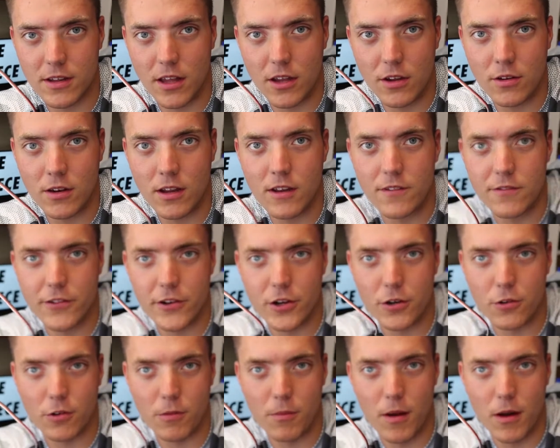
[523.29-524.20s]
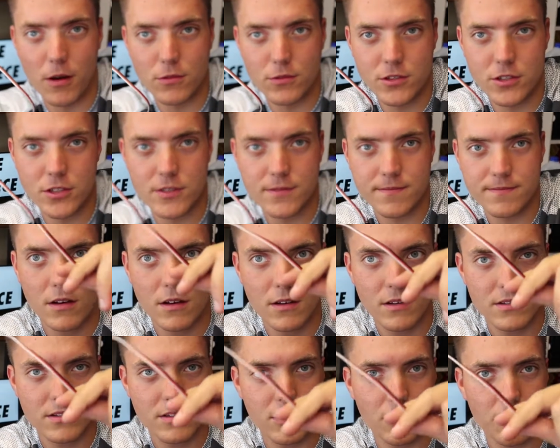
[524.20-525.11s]
that you need for your remote.
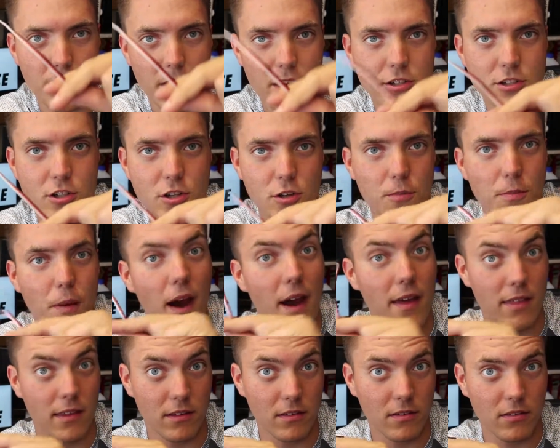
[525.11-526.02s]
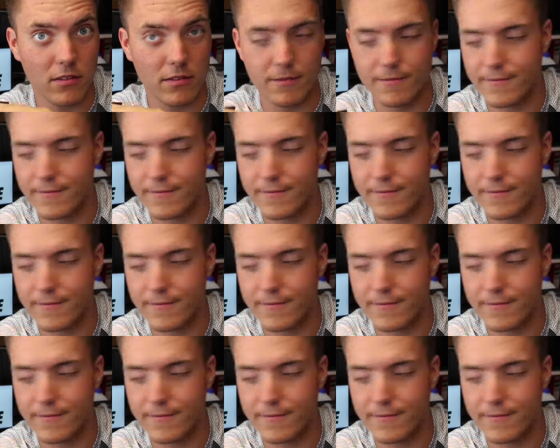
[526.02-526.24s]
So make sure you buy this.